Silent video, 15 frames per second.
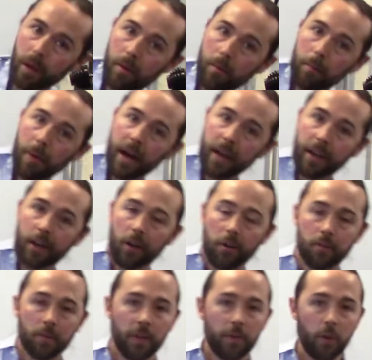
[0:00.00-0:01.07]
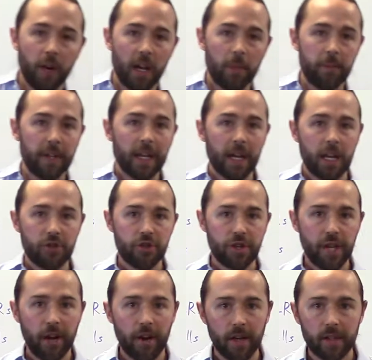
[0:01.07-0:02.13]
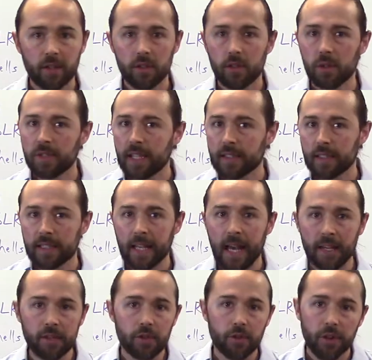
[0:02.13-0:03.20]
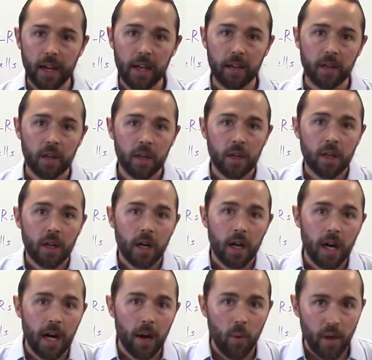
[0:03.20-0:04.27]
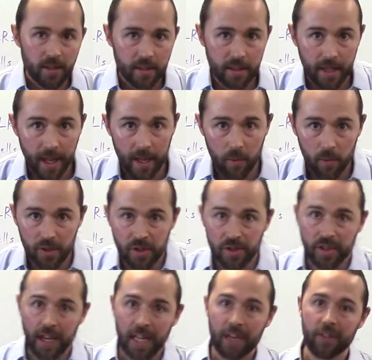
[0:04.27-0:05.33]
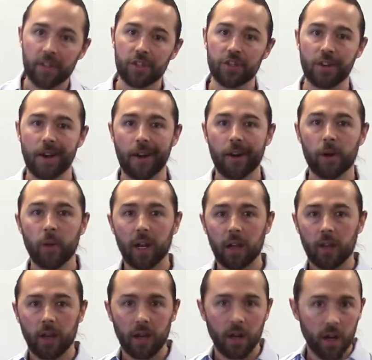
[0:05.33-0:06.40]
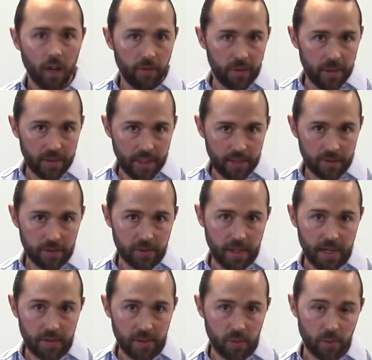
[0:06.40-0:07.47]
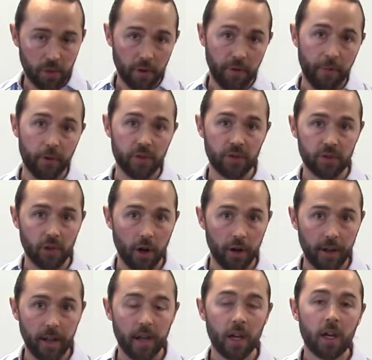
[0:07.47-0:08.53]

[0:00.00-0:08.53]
But, if you want to be kind of generic, 2 sets of 10 is great once a day, which is kind of a generic way to look at all of these exercises when you're first starting.